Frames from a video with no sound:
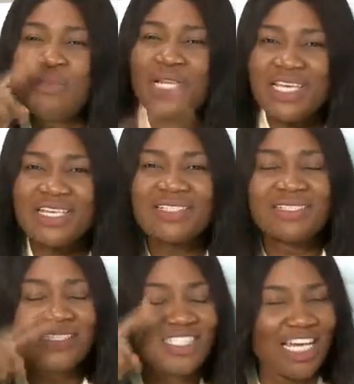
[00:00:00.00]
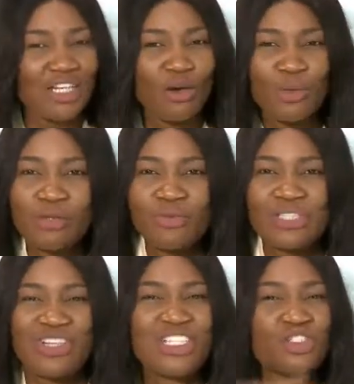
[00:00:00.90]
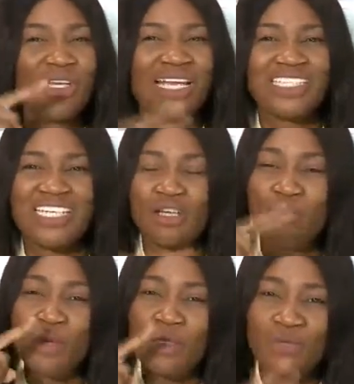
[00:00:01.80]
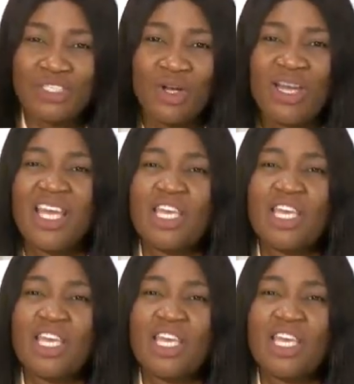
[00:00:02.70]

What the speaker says: Please check your blood pressure. Ensure you are checking your blood pressure.